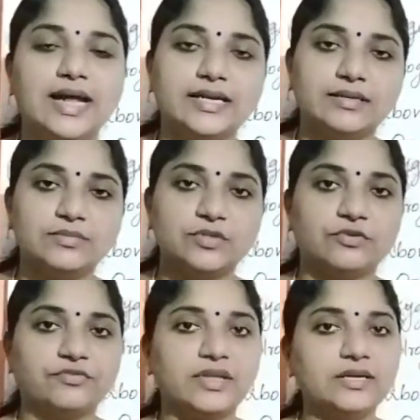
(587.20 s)
atoms
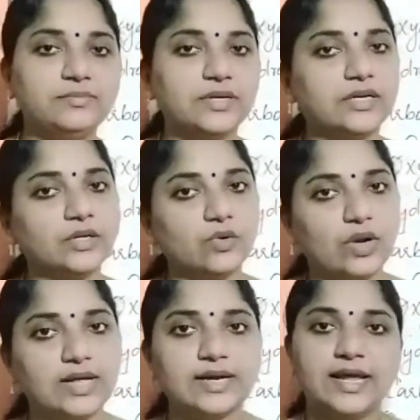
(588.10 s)
of that
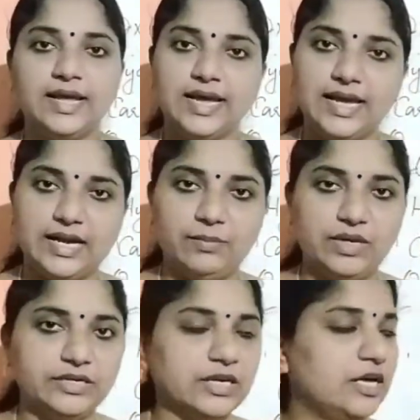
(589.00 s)
particular
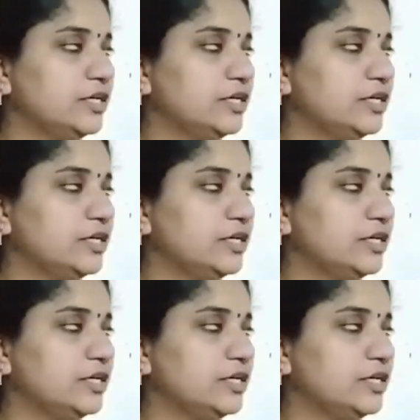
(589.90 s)
element.